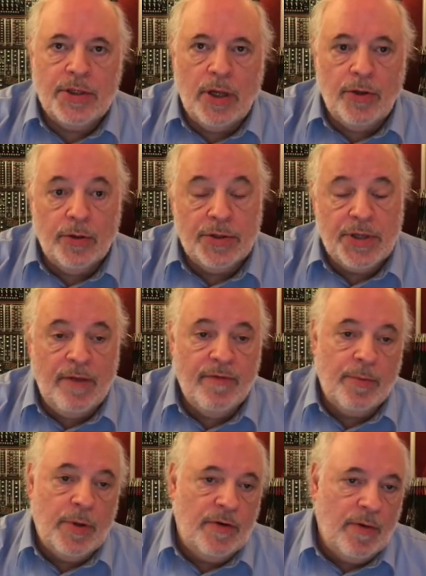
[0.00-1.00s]
Now, you'll save
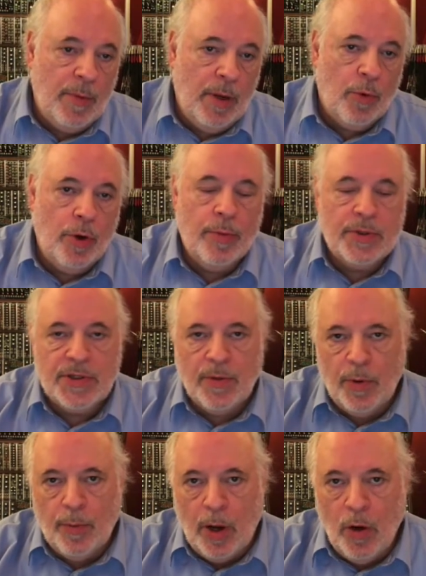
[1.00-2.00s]
them into memory, but
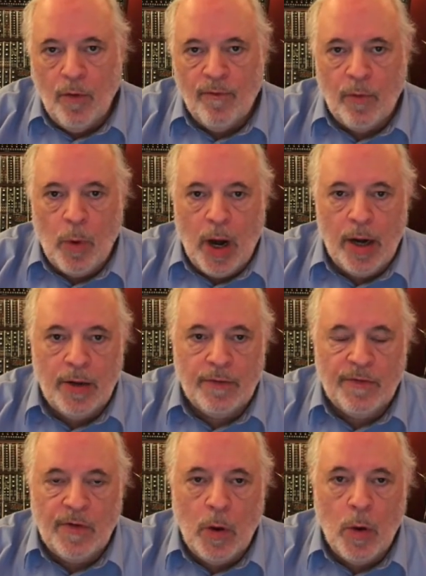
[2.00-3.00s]
someone might overwrite it.
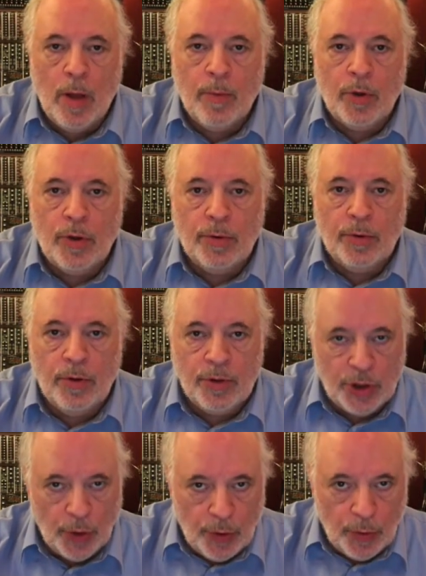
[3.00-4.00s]
So I'm going to
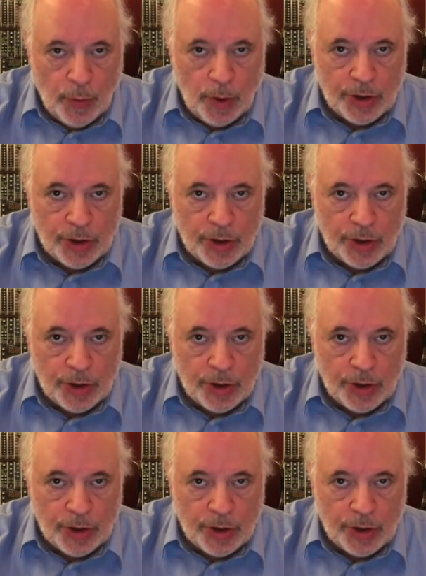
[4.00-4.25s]
show you a